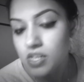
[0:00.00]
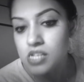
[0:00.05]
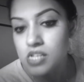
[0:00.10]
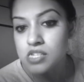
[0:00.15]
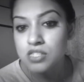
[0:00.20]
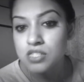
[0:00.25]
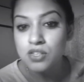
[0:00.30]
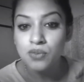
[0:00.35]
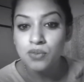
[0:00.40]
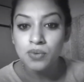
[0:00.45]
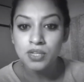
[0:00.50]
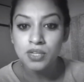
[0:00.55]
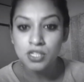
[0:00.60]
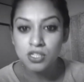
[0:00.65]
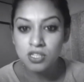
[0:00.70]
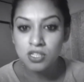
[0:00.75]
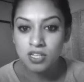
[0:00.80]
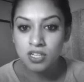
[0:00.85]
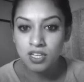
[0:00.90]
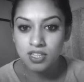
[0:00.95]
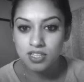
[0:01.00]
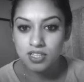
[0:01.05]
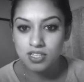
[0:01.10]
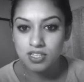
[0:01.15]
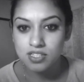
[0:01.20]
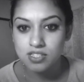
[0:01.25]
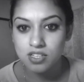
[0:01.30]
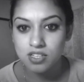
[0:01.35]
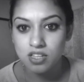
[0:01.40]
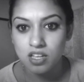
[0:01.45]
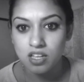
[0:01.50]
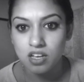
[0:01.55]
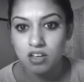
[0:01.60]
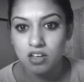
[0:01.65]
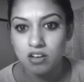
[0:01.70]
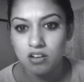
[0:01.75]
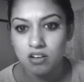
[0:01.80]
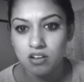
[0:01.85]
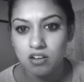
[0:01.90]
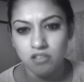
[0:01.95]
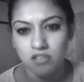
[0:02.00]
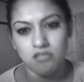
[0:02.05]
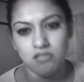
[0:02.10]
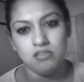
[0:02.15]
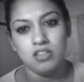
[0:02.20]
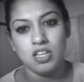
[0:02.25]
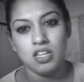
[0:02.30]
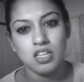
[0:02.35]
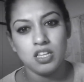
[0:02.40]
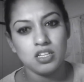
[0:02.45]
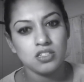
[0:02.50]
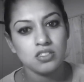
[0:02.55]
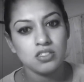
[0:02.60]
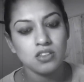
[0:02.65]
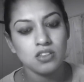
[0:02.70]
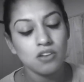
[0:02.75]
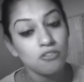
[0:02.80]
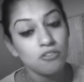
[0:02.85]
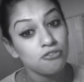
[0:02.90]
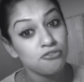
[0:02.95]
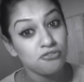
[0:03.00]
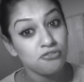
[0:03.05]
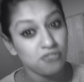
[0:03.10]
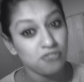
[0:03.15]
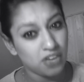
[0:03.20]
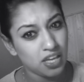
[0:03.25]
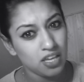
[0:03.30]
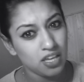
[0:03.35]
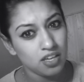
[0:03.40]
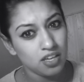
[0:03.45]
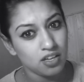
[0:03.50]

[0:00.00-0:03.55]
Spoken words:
So when you look at this, you're like, oh, that looks so fake.